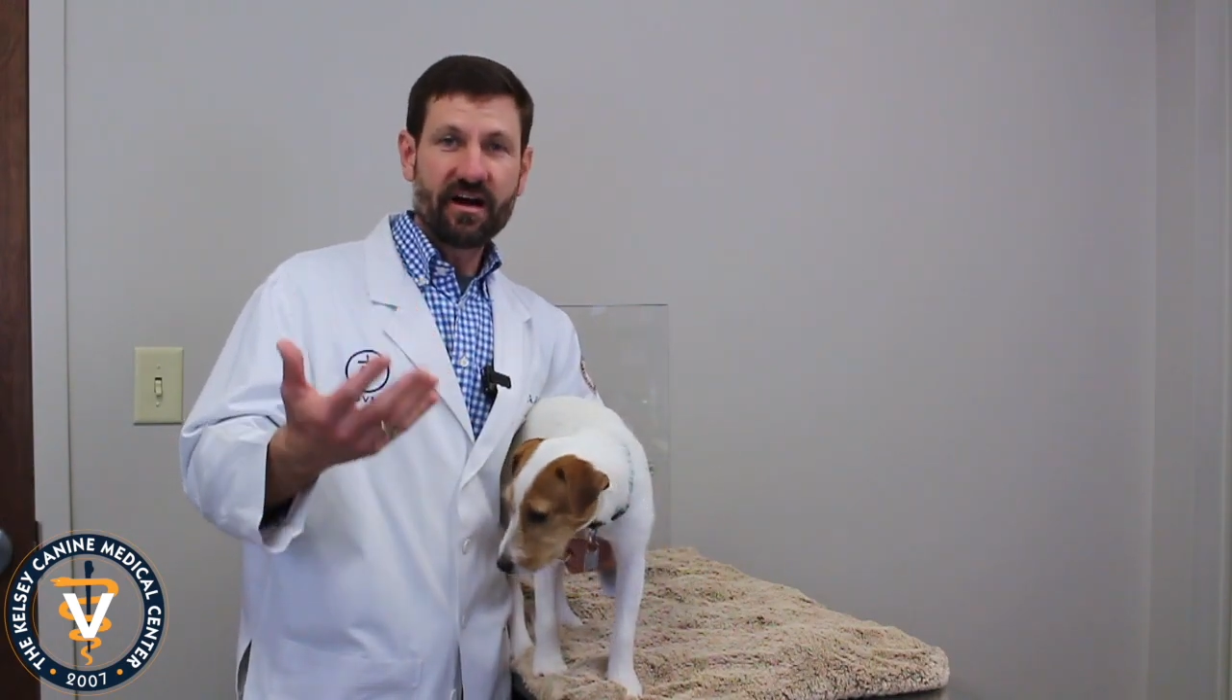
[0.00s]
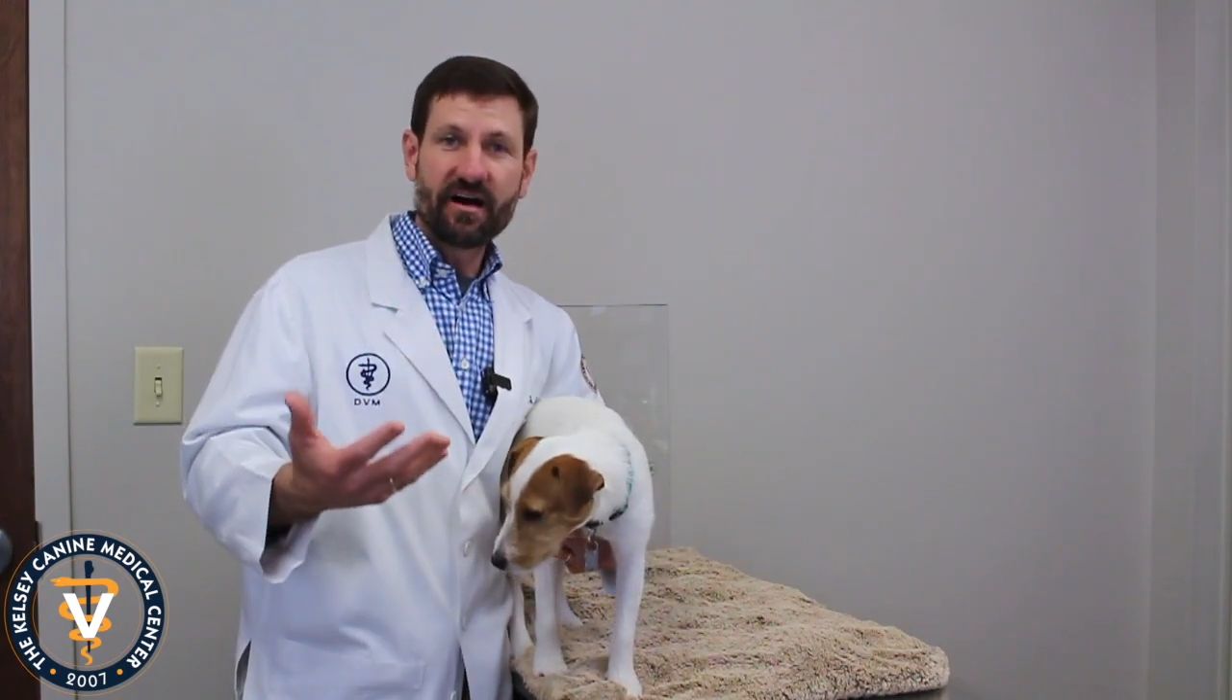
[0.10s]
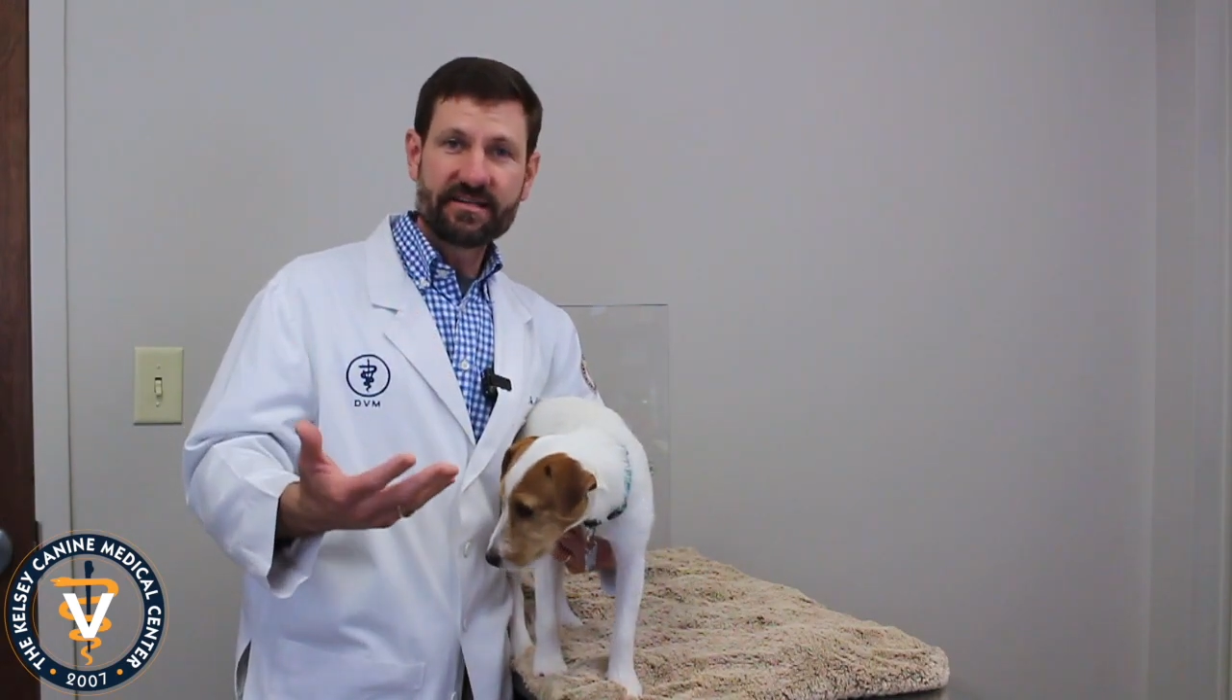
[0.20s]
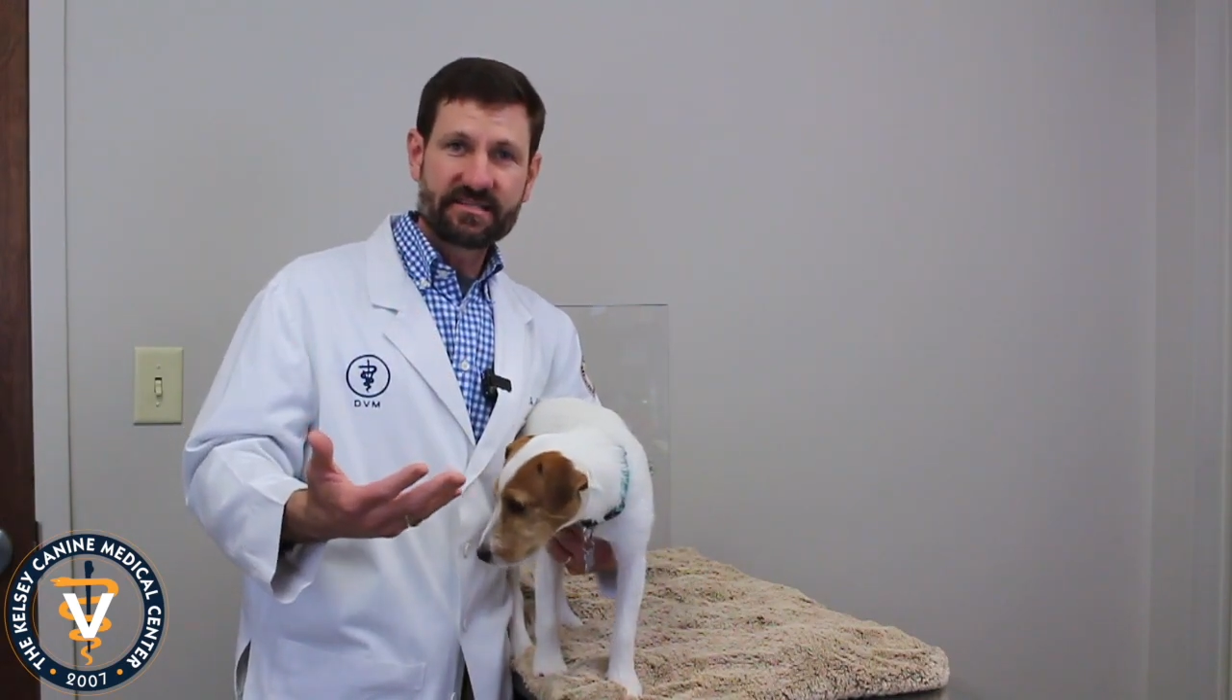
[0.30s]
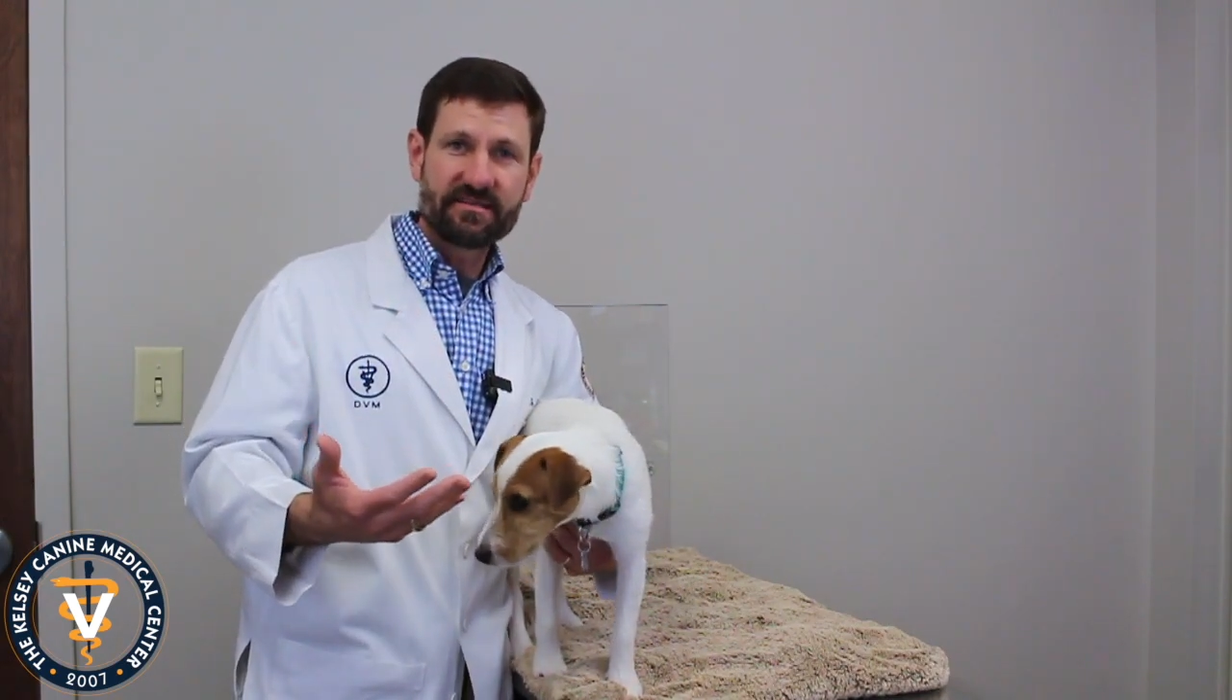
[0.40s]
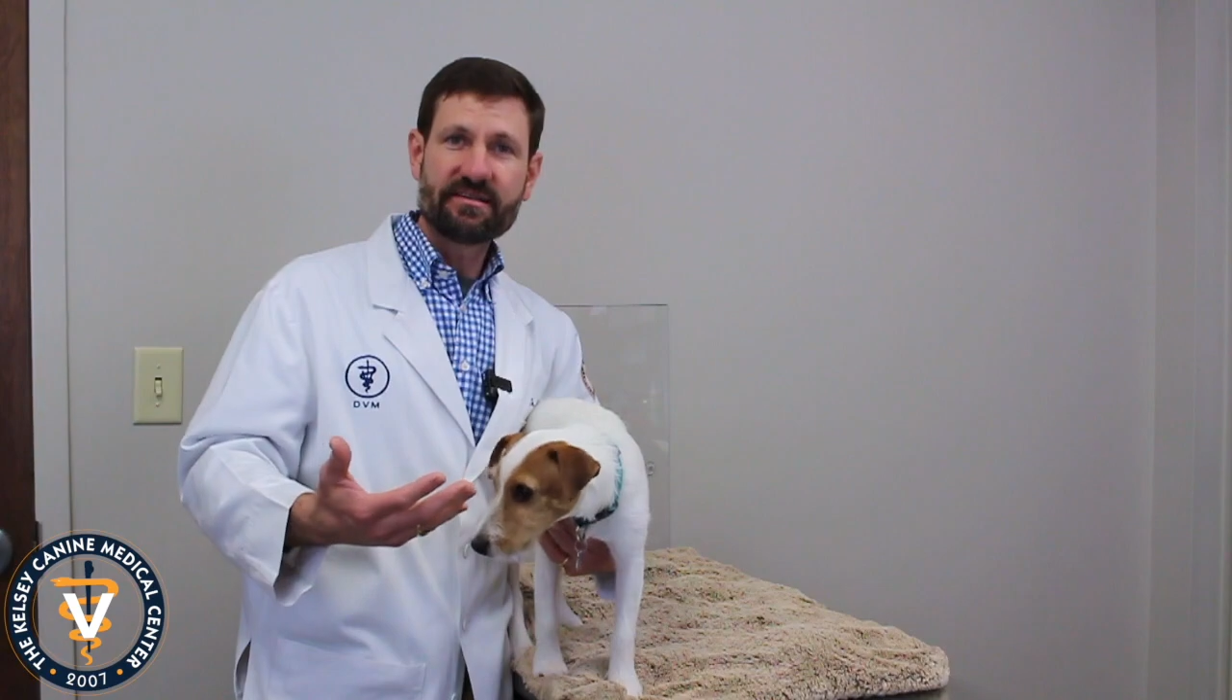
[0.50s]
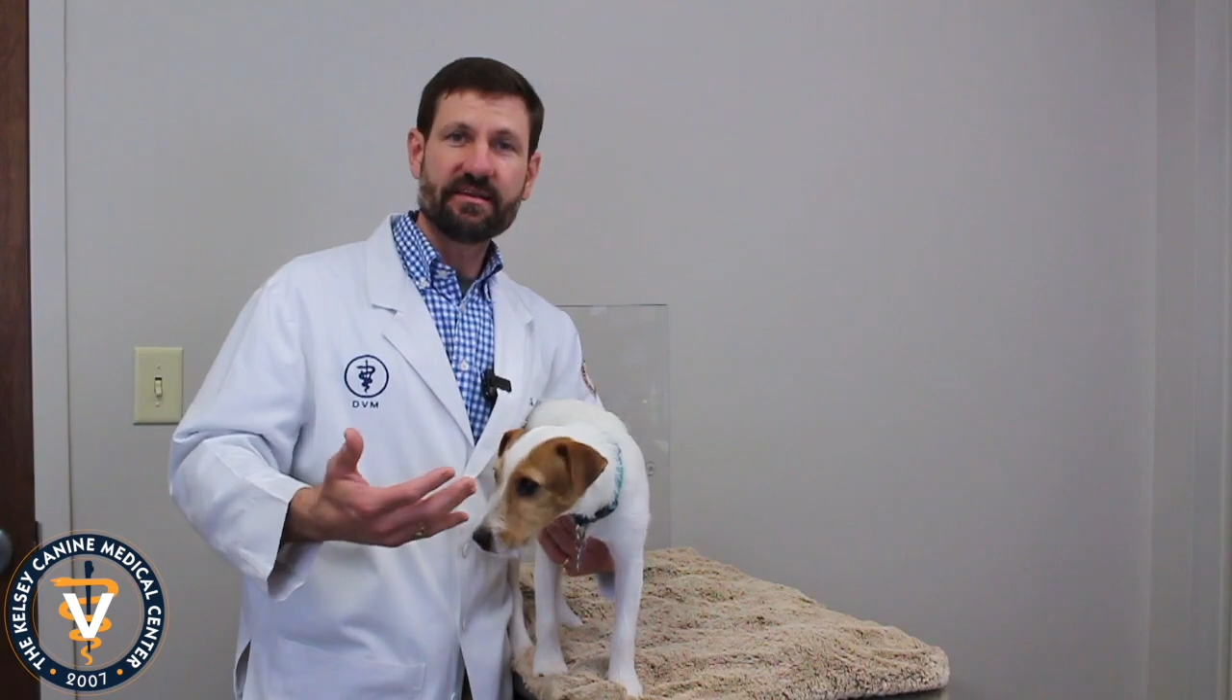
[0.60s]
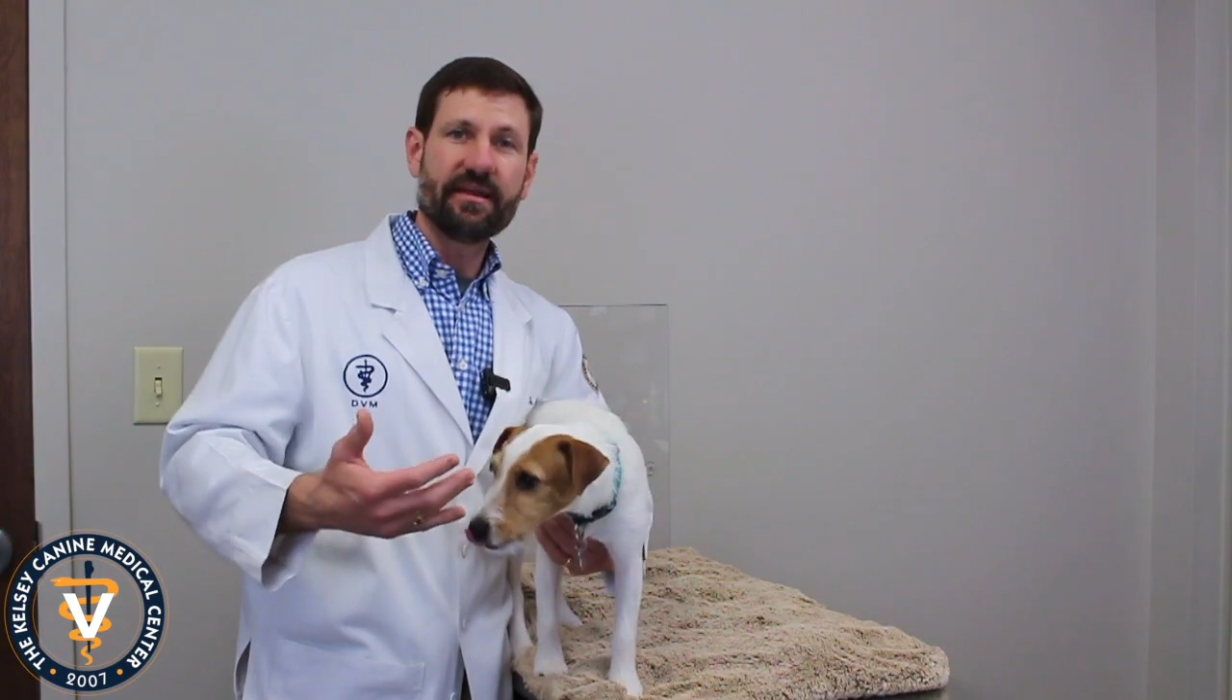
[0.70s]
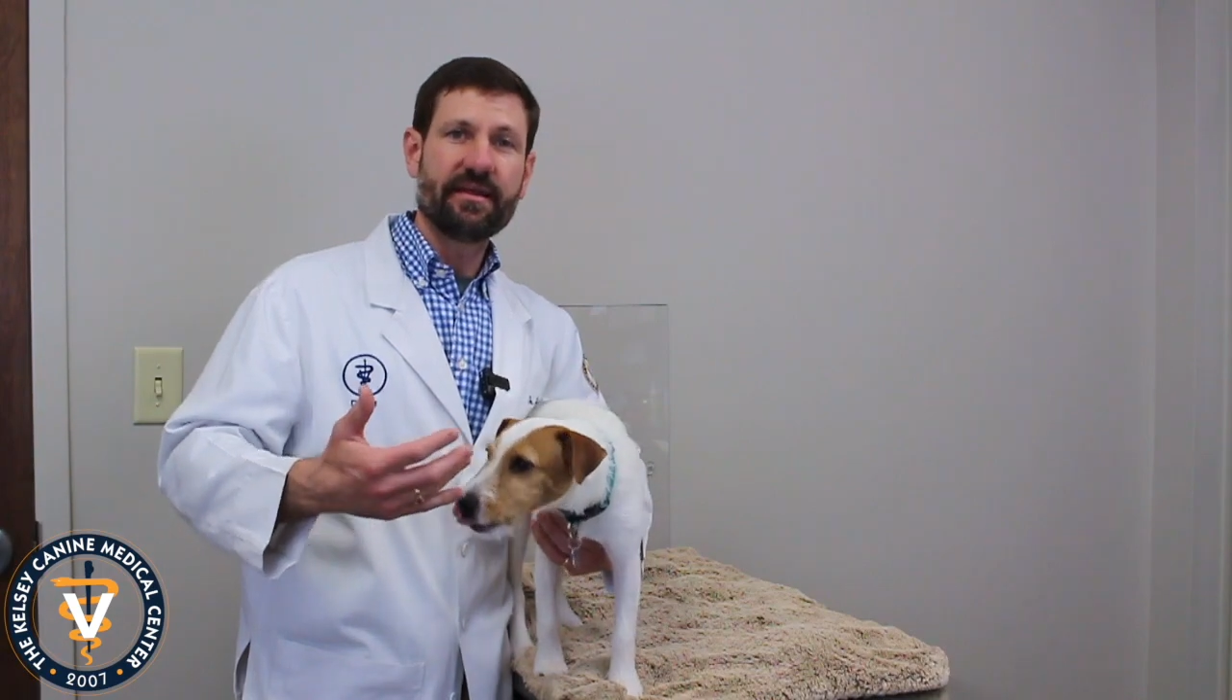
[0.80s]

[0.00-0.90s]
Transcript: hunted,